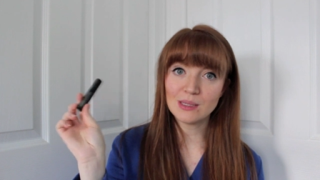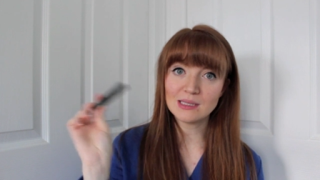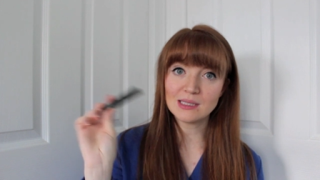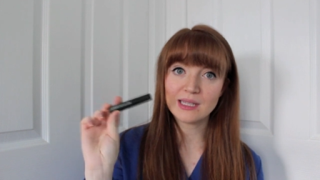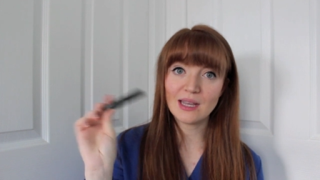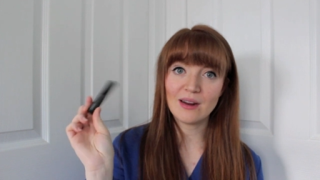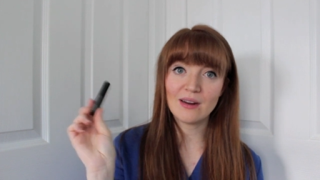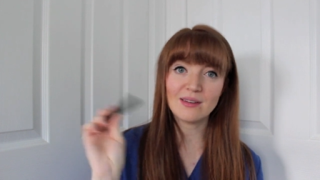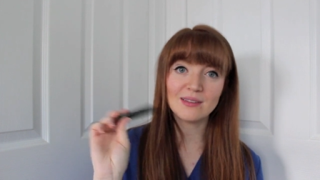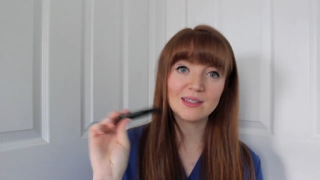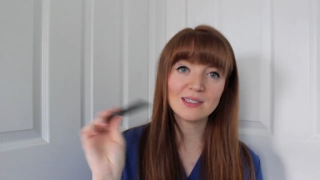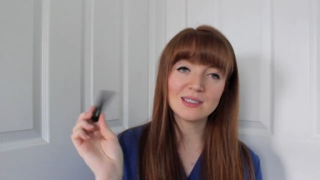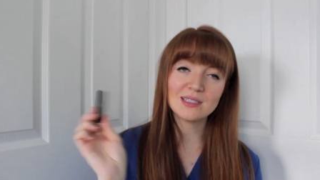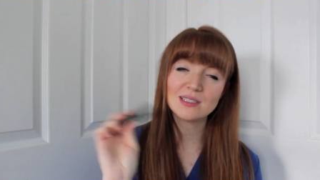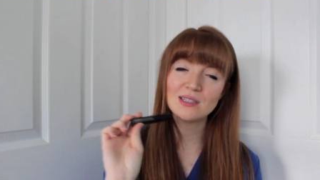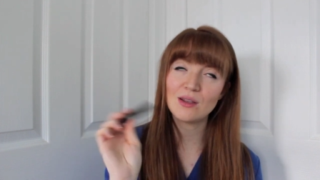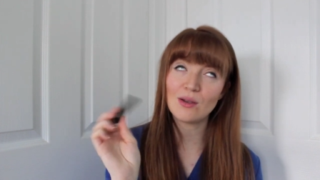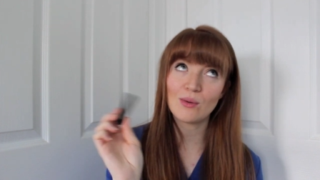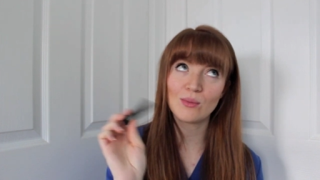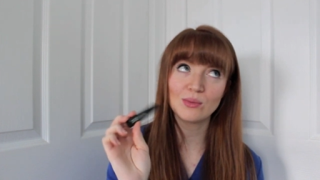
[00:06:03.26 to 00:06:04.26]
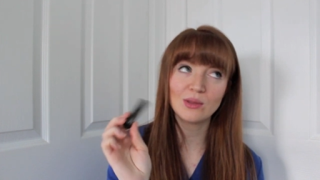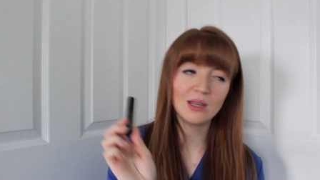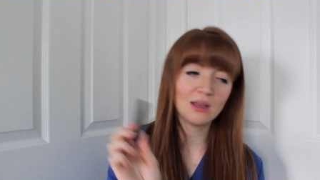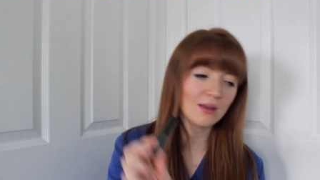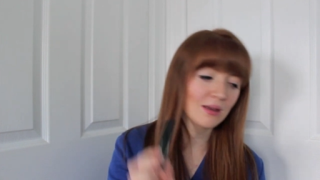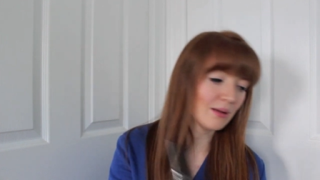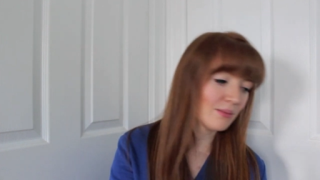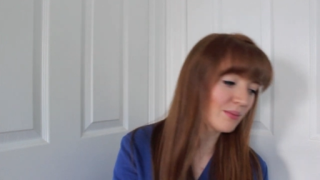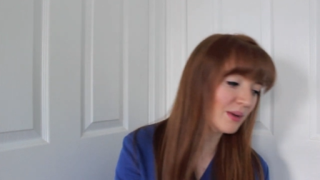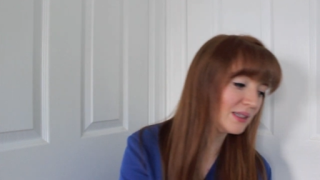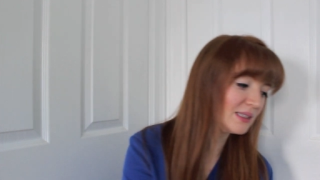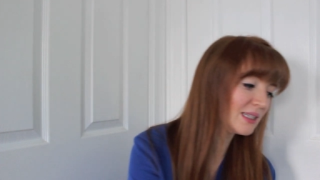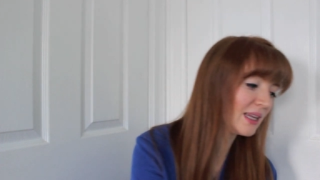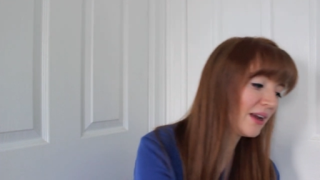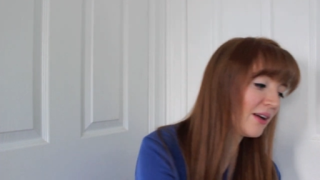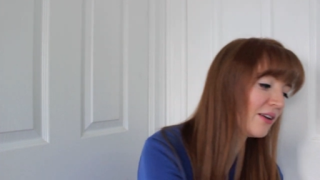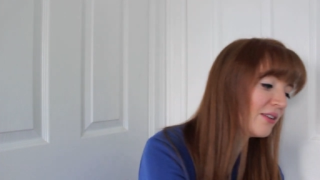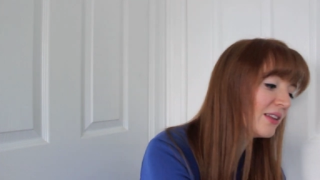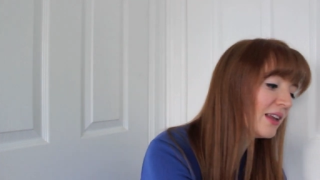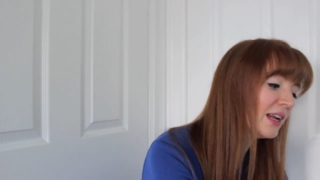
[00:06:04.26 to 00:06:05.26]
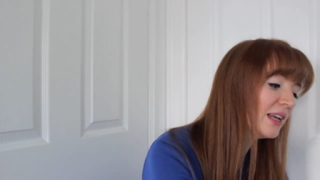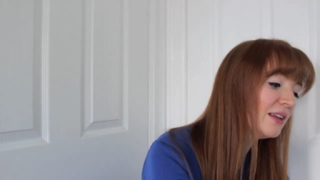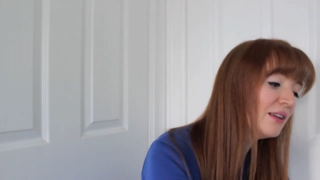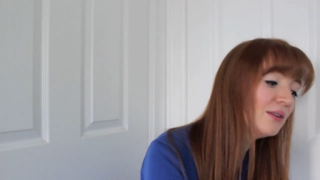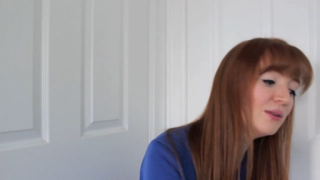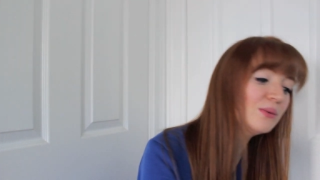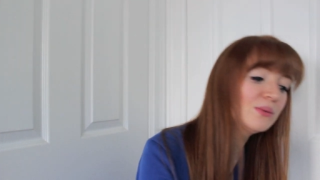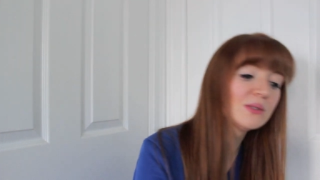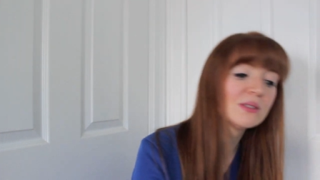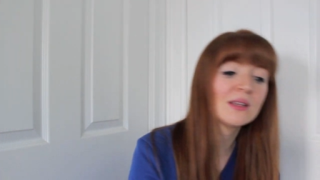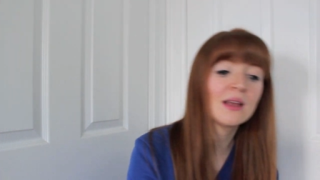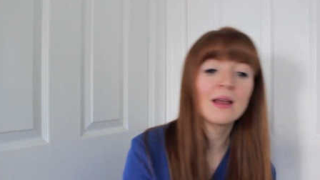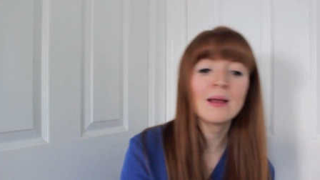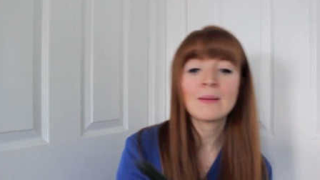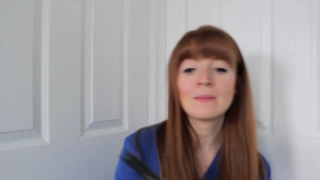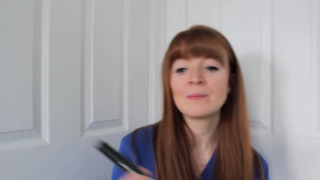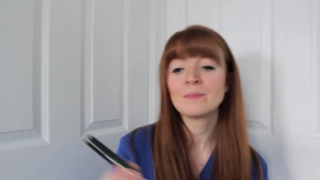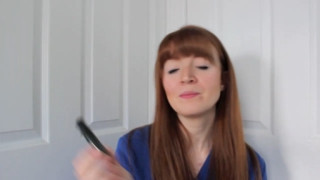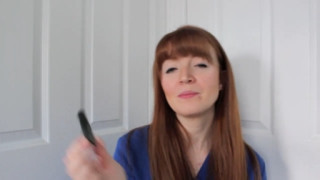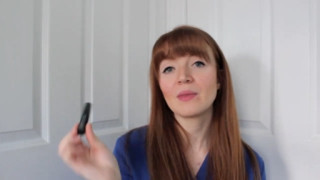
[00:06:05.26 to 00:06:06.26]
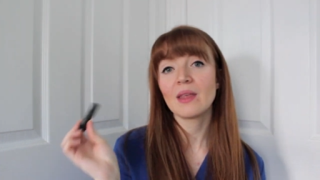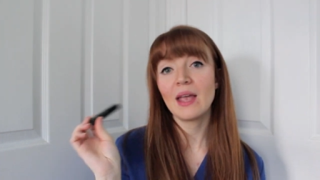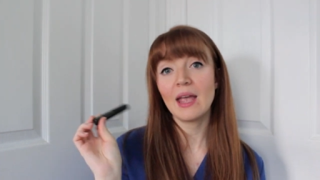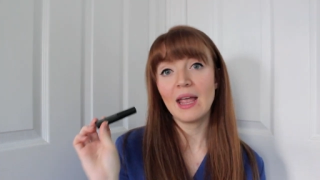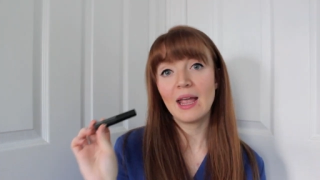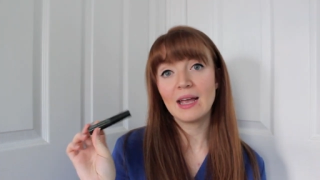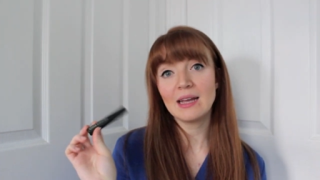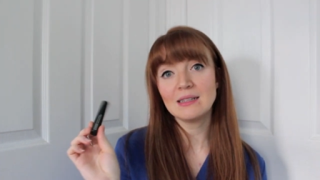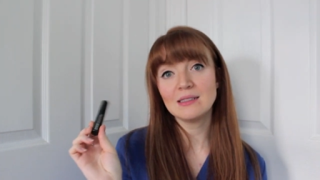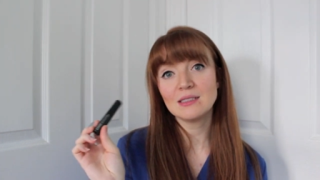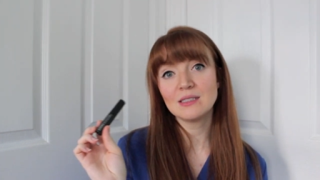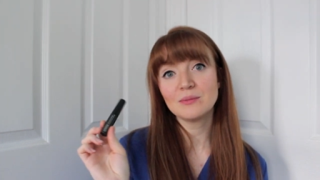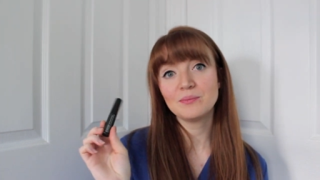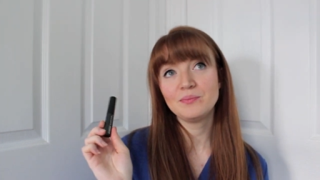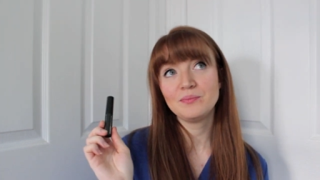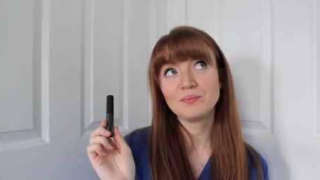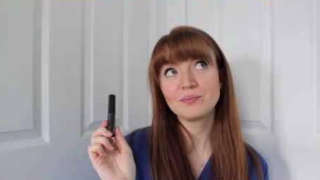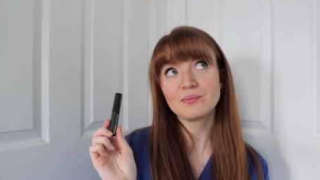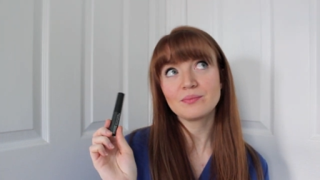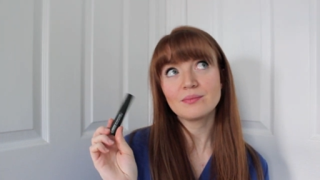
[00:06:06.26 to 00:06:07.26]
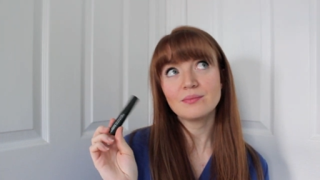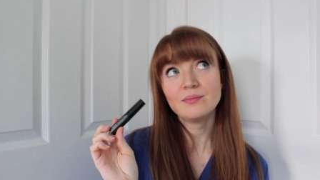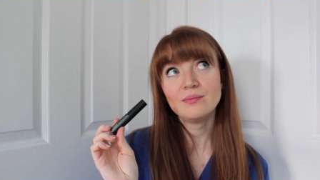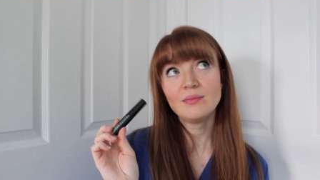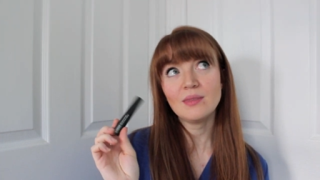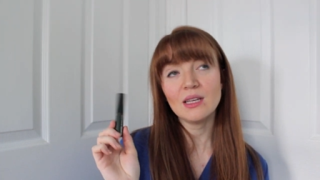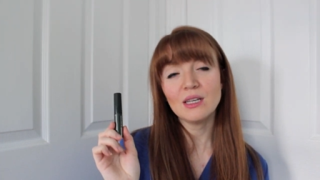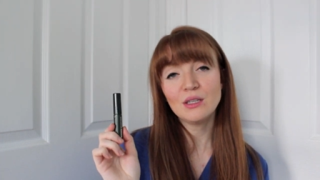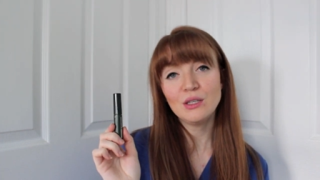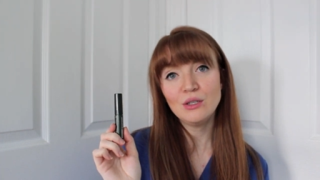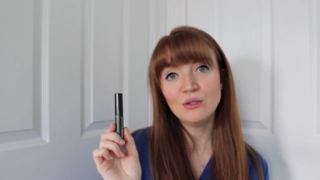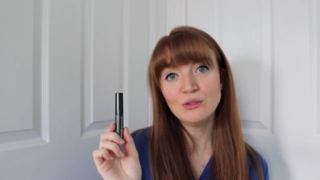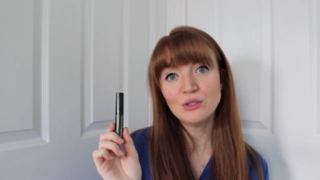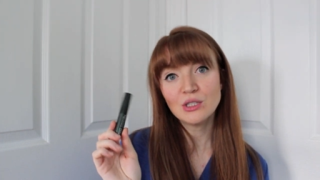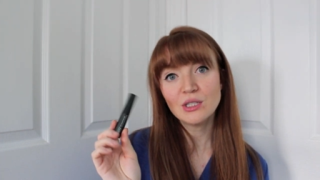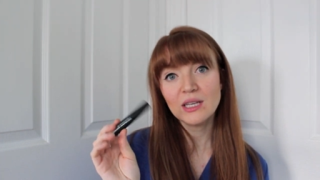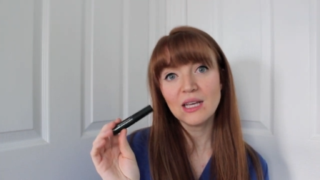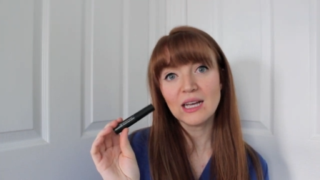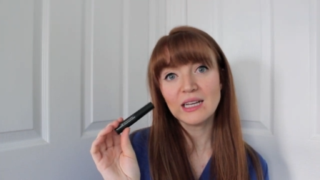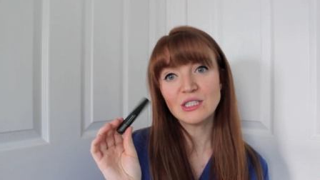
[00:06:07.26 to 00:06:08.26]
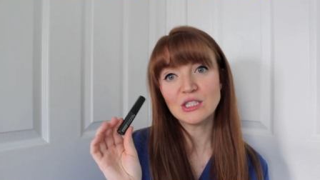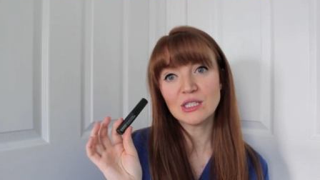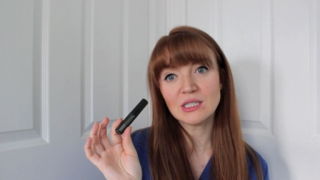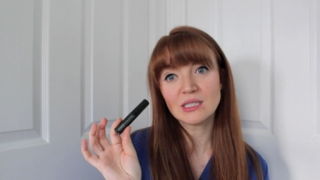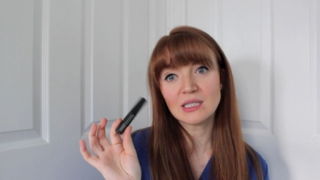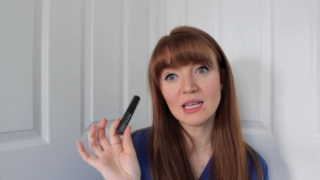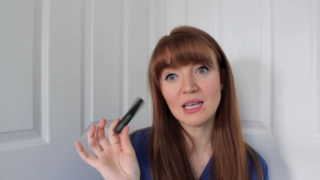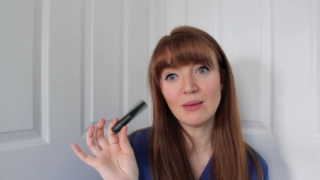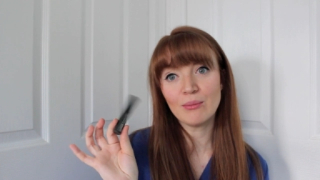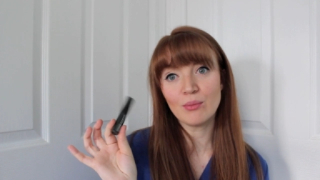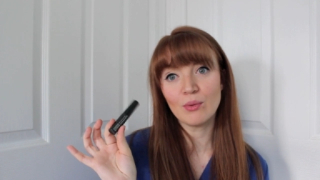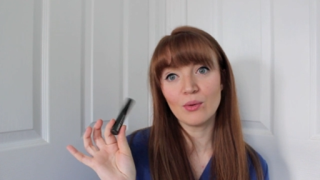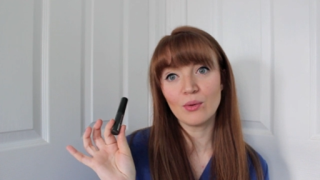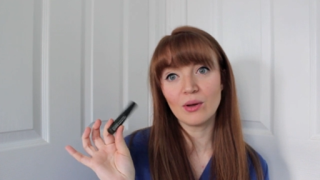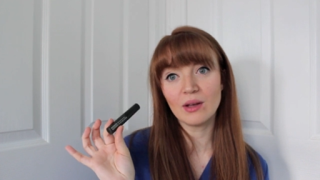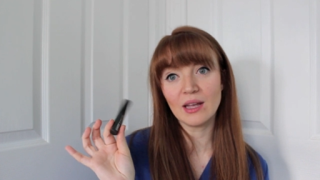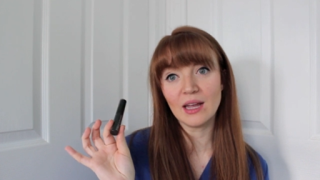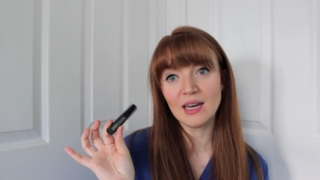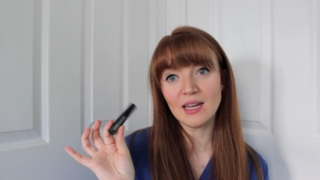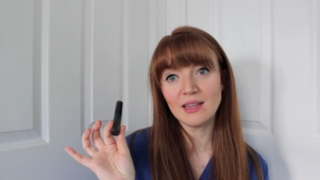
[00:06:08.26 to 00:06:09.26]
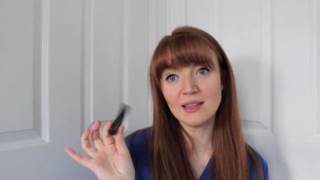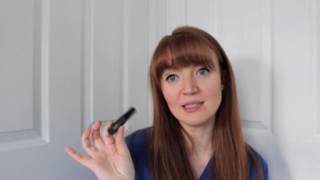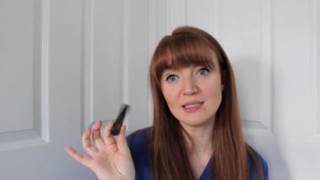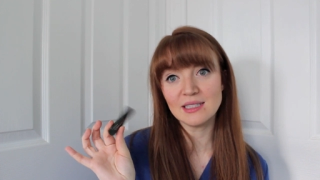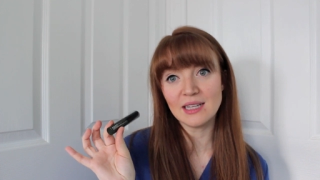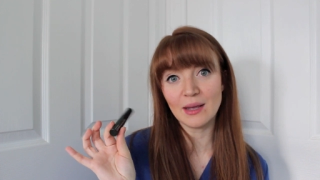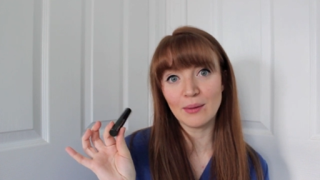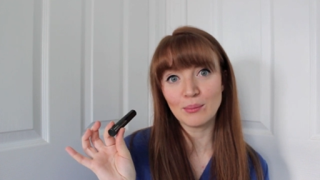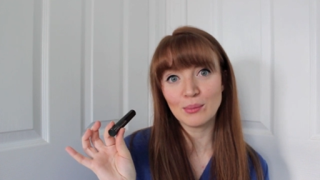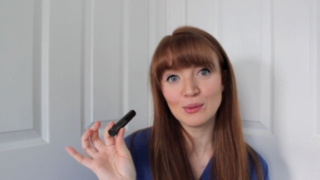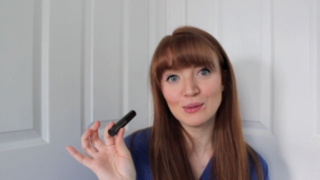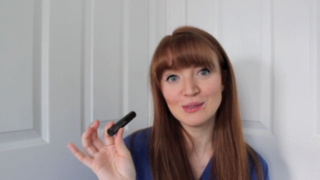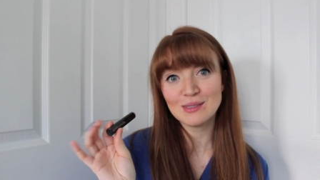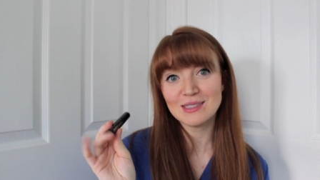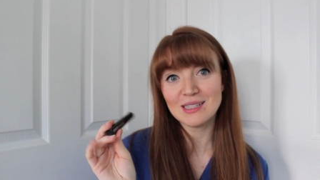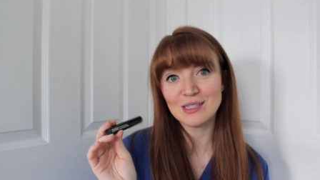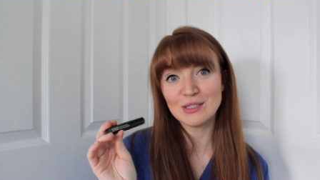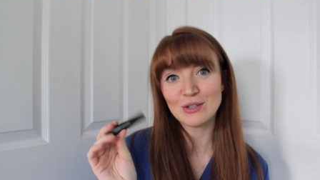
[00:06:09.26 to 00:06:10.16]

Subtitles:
Mascara. This is the only mascara that I use, and usually I just keep getting the samples.